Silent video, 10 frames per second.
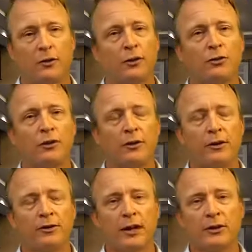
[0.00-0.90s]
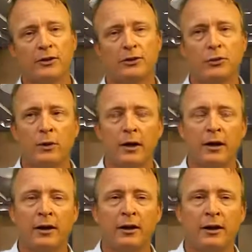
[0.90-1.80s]
Those are the sections
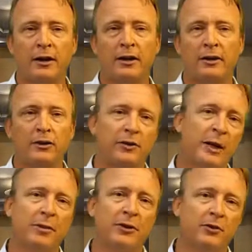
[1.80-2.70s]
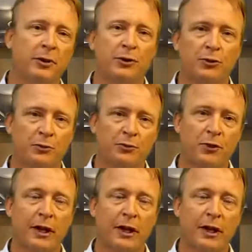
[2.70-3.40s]
where you type in a search